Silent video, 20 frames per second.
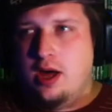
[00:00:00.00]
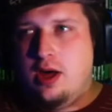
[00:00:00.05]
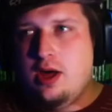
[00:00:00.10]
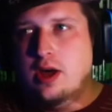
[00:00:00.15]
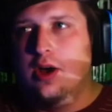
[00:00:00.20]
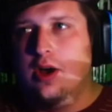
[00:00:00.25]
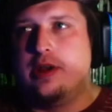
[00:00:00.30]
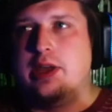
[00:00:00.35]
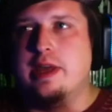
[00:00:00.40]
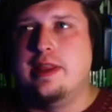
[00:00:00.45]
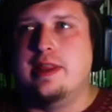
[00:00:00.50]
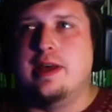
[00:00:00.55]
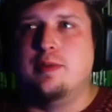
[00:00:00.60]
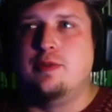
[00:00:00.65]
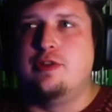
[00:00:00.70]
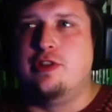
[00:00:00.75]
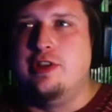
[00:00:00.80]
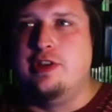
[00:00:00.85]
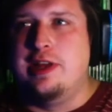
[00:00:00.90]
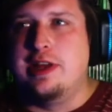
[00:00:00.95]
Okay, that was
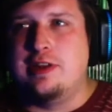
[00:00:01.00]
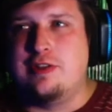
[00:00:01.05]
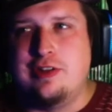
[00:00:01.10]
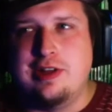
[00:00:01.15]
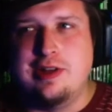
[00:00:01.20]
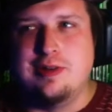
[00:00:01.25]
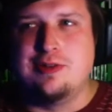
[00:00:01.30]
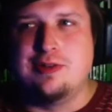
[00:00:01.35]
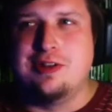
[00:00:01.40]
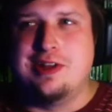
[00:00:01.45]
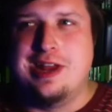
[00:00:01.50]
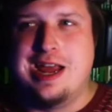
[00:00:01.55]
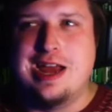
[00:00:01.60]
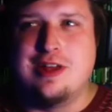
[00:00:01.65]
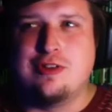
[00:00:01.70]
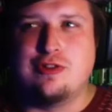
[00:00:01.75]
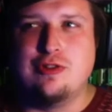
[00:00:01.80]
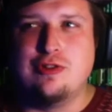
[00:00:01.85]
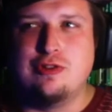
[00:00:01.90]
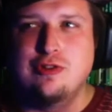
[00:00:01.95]
the next thing I was going to
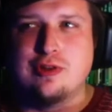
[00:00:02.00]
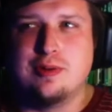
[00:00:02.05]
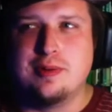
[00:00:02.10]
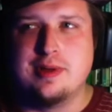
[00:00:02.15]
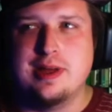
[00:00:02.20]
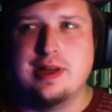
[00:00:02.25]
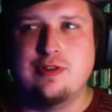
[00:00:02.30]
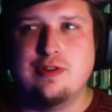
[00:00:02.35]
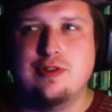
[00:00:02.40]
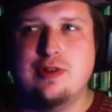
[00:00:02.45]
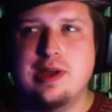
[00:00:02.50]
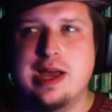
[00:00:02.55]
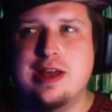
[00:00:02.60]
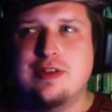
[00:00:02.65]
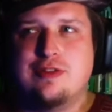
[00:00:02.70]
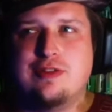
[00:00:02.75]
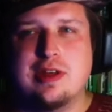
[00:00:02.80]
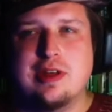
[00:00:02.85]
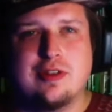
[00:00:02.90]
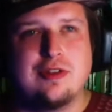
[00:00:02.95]
ask you, so I'm glad you
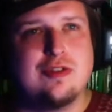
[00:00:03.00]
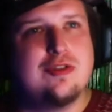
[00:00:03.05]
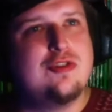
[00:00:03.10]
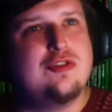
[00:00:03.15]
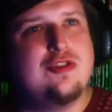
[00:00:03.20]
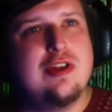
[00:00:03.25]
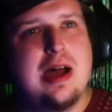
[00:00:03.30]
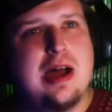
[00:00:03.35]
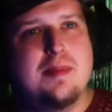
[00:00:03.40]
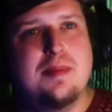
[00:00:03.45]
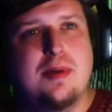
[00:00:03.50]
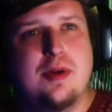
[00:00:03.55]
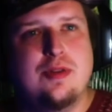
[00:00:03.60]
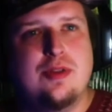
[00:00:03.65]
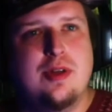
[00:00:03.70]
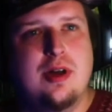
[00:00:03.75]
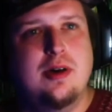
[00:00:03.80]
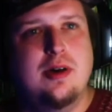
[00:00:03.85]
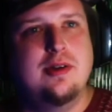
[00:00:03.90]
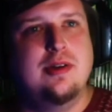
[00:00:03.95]
asked that. So John
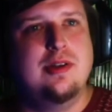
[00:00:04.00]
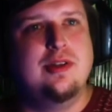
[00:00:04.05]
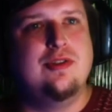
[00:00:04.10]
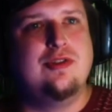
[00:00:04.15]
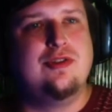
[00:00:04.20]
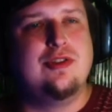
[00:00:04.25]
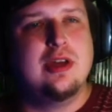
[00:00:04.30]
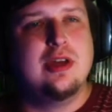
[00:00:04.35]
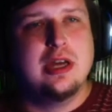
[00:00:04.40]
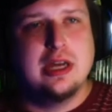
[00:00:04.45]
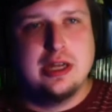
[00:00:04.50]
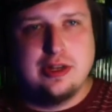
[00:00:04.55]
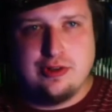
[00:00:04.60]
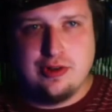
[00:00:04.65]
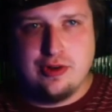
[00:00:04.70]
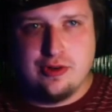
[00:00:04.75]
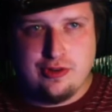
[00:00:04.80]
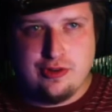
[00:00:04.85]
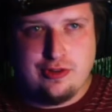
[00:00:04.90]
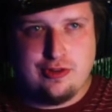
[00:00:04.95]
Berthal is
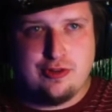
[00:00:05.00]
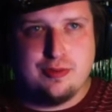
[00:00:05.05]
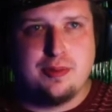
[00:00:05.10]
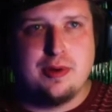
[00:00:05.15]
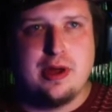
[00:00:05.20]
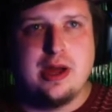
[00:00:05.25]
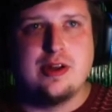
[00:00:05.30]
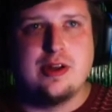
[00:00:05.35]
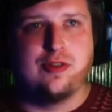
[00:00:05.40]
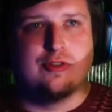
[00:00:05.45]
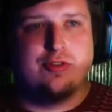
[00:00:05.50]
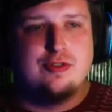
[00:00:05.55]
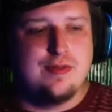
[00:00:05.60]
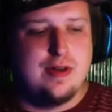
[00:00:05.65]
Tony Soprano's father.